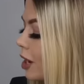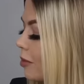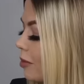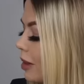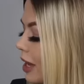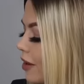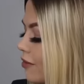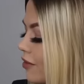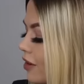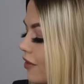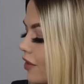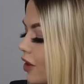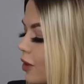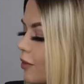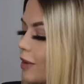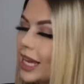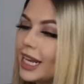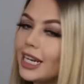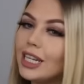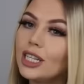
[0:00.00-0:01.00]
going to be
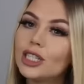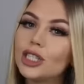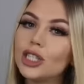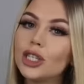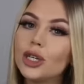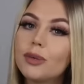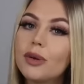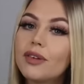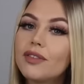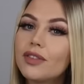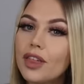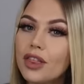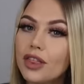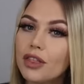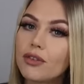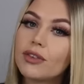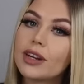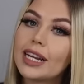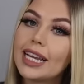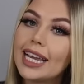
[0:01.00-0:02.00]
reviewing two of the
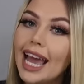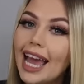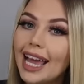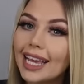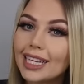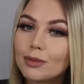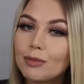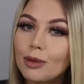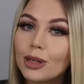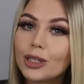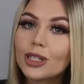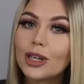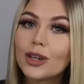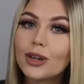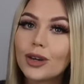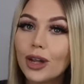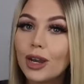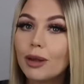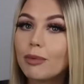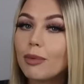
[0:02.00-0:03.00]
three
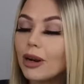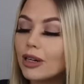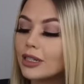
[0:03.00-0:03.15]
XMONDO colour